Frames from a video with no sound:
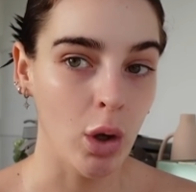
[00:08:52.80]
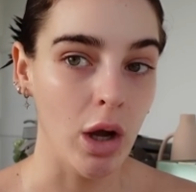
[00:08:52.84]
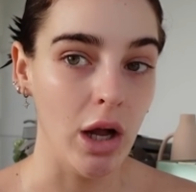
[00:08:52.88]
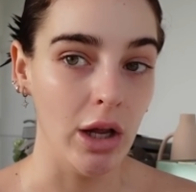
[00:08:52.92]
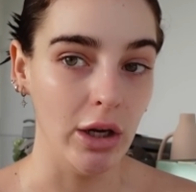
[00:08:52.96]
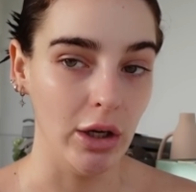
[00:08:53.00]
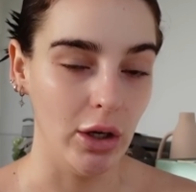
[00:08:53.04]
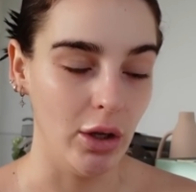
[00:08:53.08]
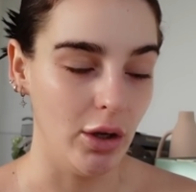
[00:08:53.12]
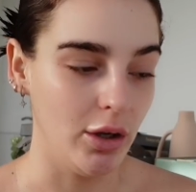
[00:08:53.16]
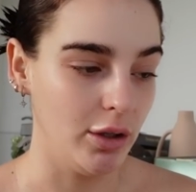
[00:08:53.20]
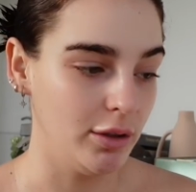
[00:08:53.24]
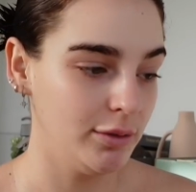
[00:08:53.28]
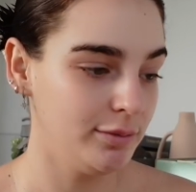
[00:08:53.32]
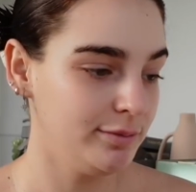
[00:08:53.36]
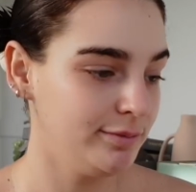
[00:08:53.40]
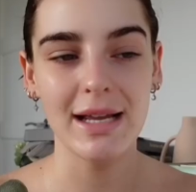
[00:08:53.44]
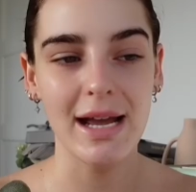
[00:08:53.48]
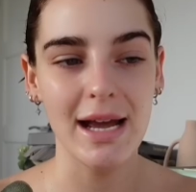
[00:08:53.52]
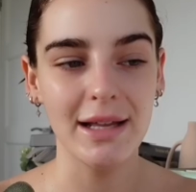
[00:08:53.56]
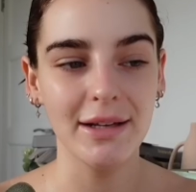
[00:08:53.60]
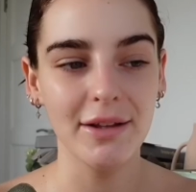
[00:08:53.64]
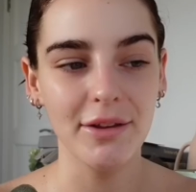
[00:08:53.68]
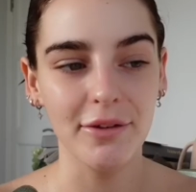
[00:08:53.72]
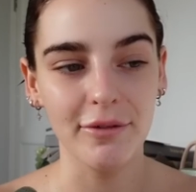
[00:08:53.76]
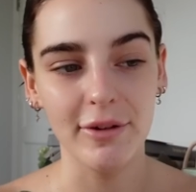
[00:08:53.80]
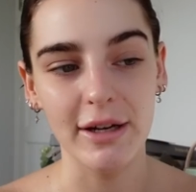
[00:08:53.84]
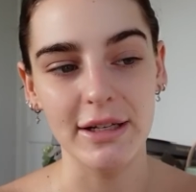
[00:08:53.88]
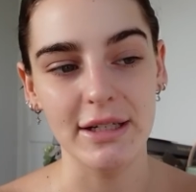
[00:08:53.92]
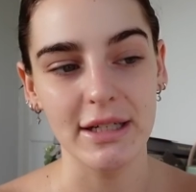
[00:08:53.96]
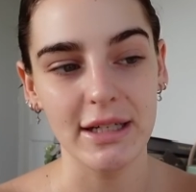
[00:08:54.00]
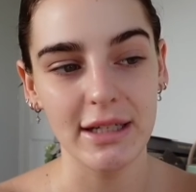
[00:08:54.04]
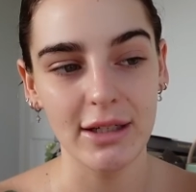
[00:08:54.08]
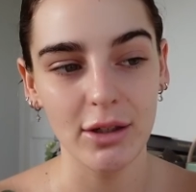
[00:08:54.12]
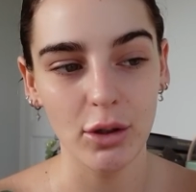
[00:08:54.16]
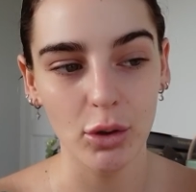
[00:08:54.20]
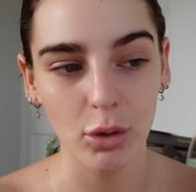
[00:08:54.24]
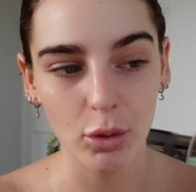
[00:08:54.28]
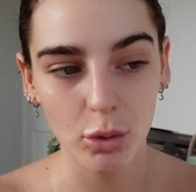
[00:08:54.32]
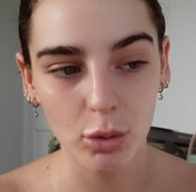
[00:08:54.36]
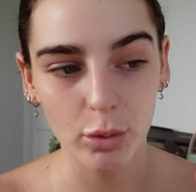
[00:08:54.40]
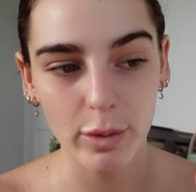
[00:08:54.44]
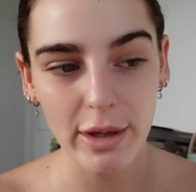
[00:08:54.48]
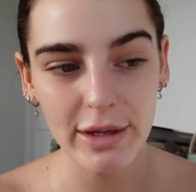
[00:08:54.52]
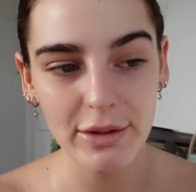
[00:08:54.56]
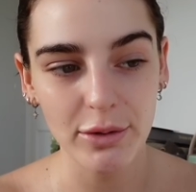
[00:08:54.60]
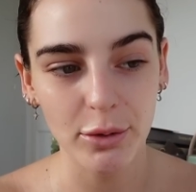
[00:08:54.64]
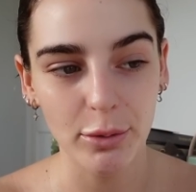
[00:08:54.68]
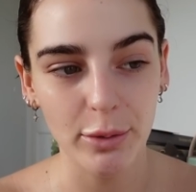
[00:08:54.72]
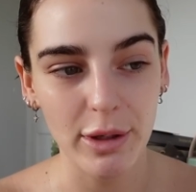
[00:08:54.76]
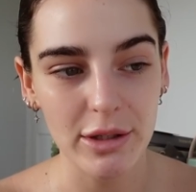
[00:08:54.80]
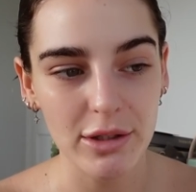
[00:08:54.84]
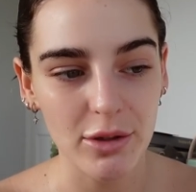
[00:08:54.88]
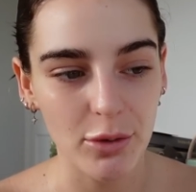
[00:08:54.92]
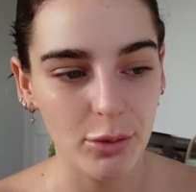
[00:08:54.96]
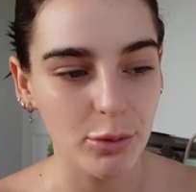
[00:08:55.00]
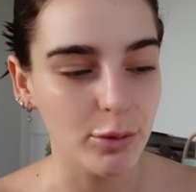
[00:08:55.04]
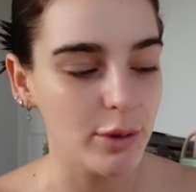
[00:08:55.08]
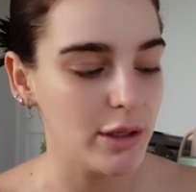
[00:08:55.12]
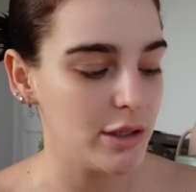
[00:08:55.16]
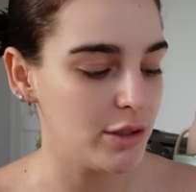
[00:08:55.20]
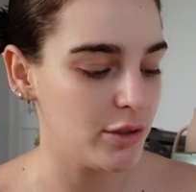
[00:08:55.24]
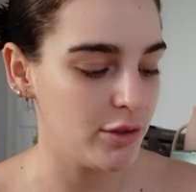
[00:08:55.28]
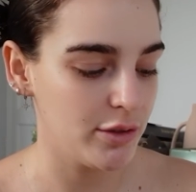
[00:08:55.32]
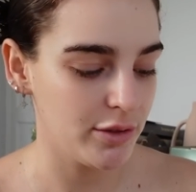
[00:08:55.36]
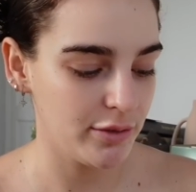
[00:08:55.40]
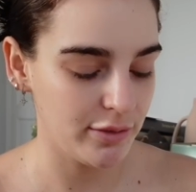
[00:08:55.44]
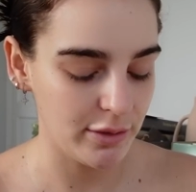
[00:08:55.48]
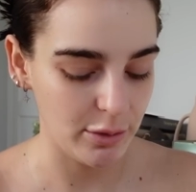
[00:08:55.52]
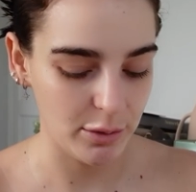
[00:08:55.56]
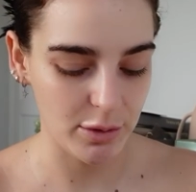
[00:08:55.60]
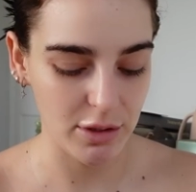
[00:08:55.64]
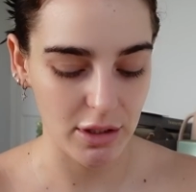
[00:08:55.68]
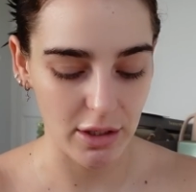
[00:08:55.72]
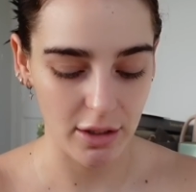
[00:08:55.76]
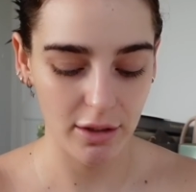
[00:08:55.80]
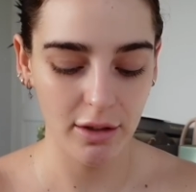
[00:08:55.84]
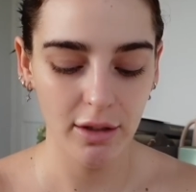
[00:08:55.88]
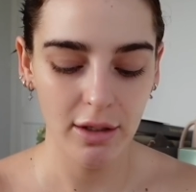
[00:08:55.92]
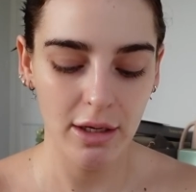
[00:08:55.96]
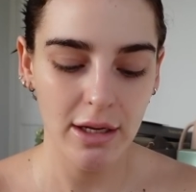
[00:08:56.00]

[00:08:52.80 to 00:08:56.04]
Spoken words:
a lot. Tan at the ready. Always, always, always use filter.